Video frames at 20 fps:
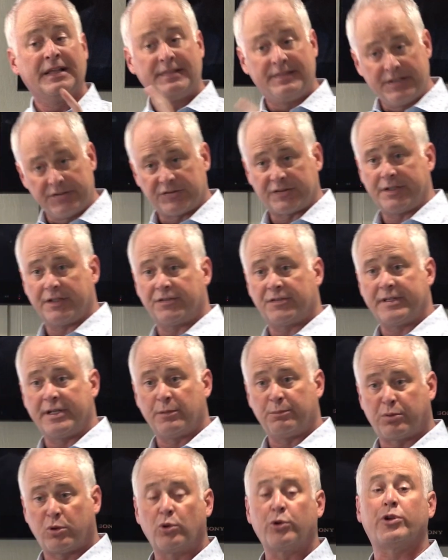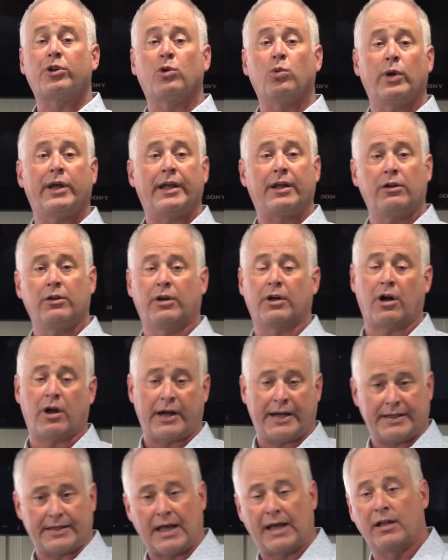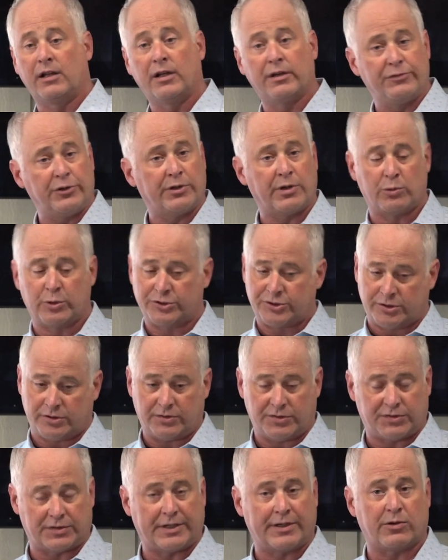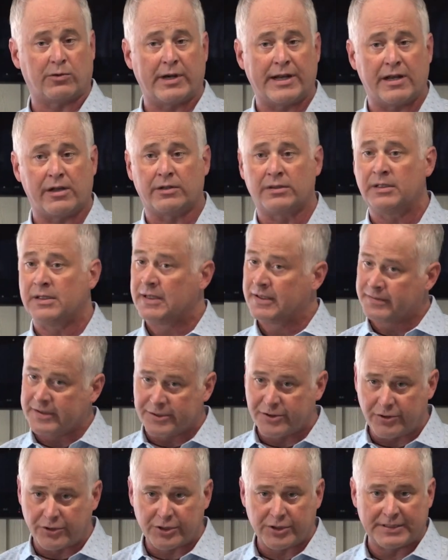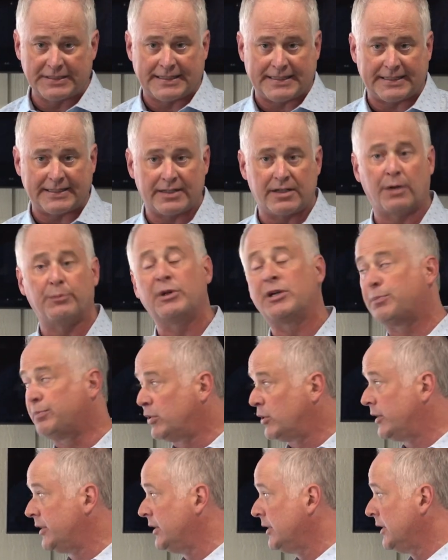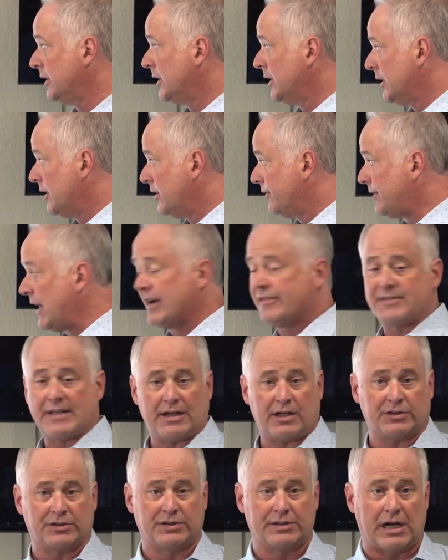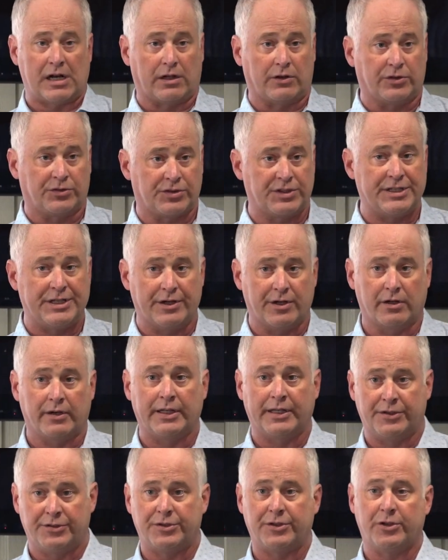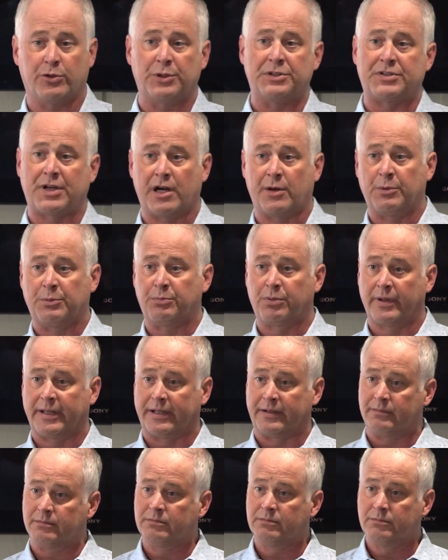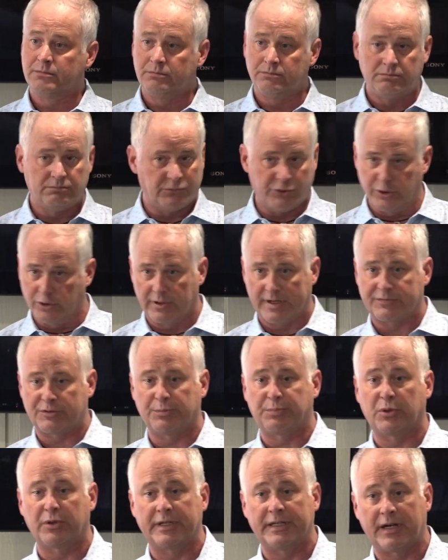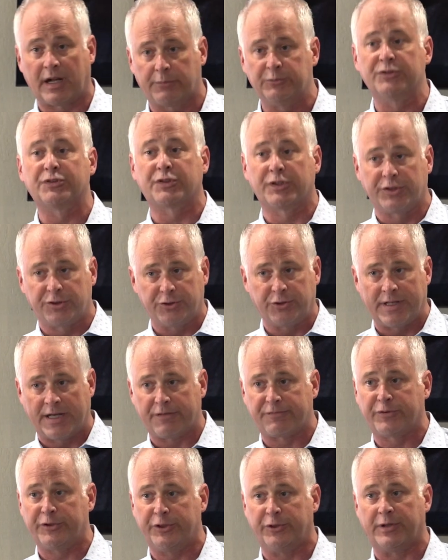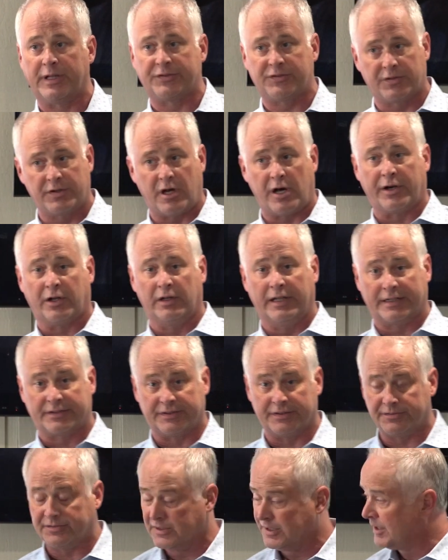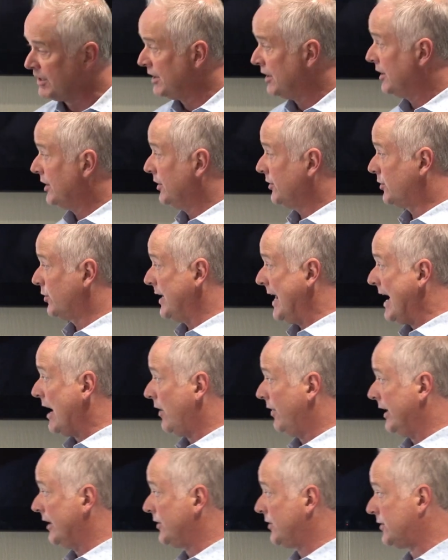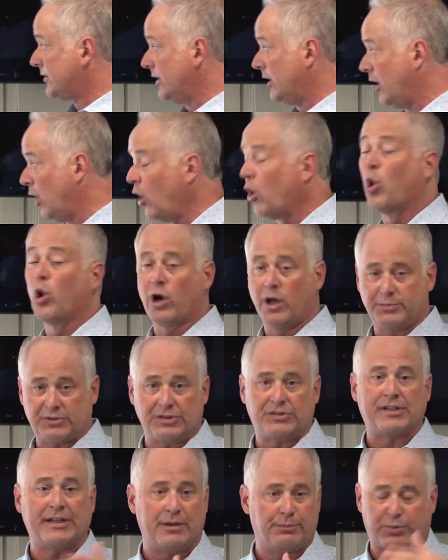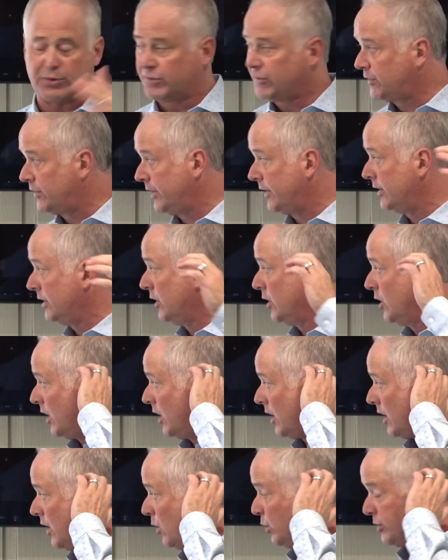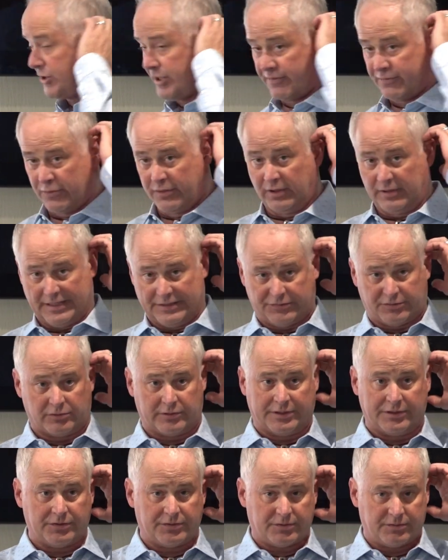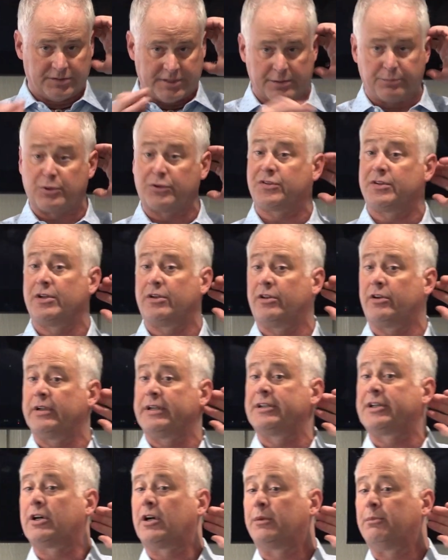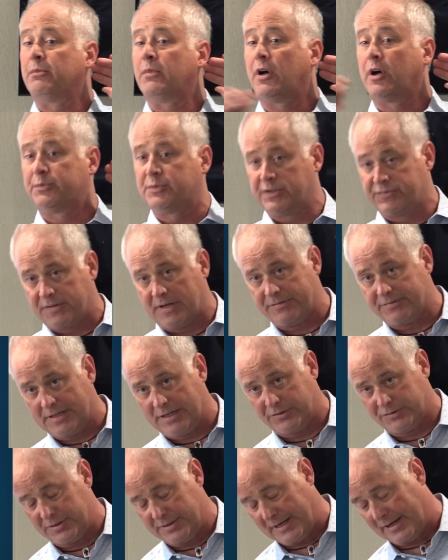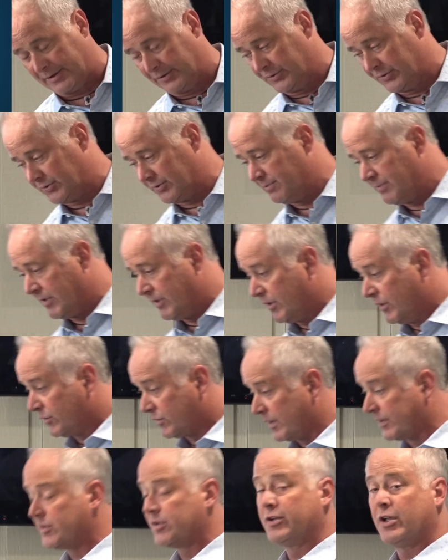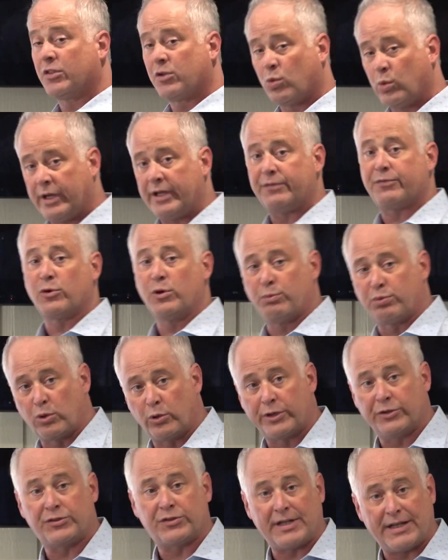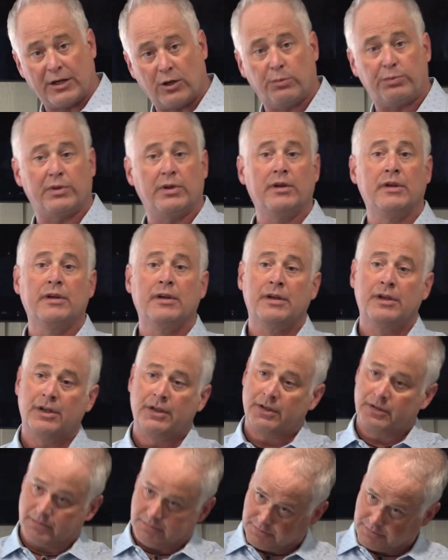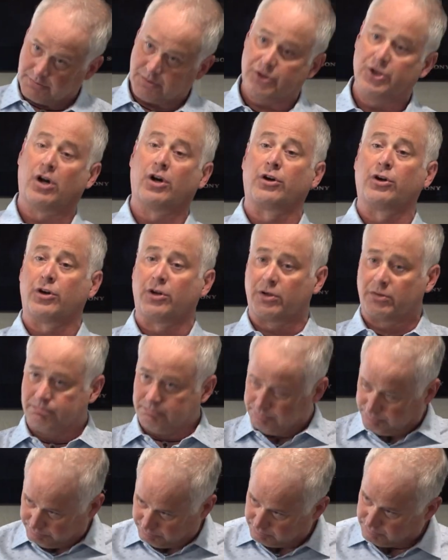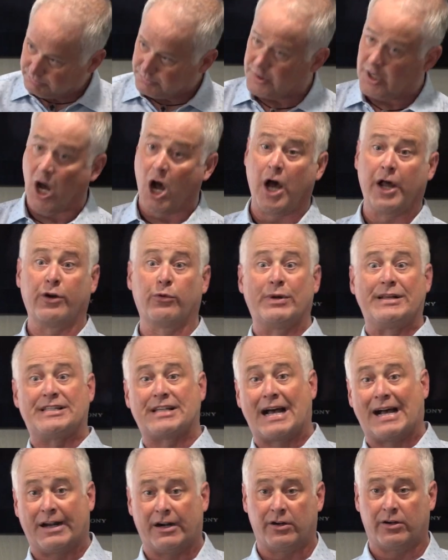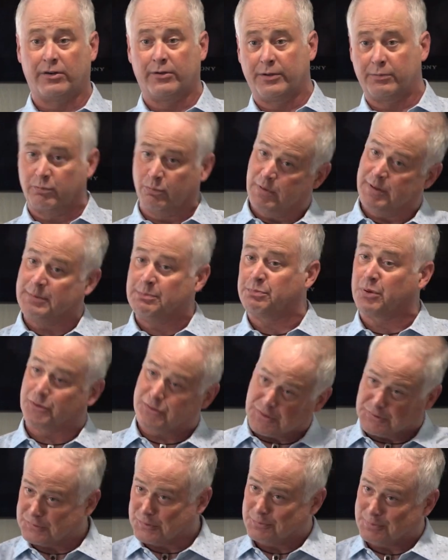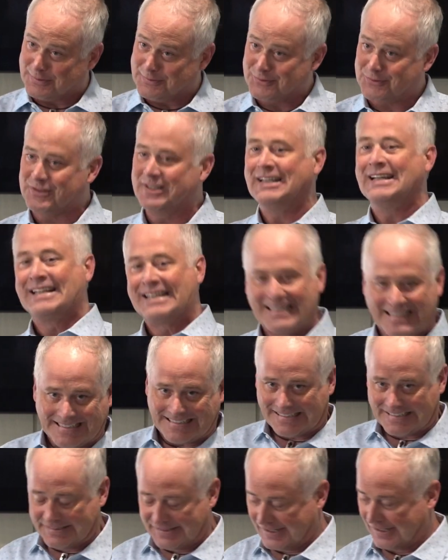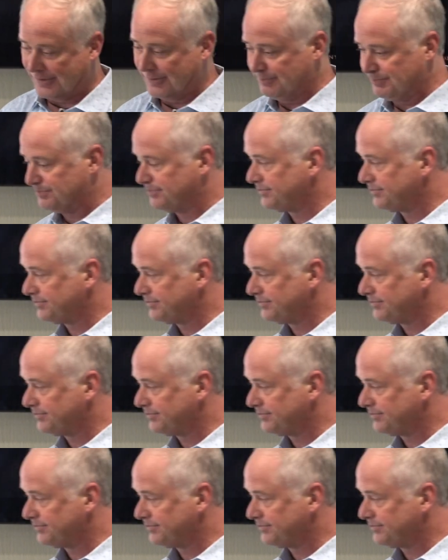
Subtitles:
This gives the employer a way, look, all right, I love you. I want you to stay around. I think you're a good kid. I'm going to put $5,000 a year into your retirement plan. You don't have to put in. I'm just going to do that for you. That's a non-elective. So now that's, or up to 10%, whichever the lesser is. 10% of their income up to $5,000. So that's another way for employers to help younger, non-retirement participants get in there.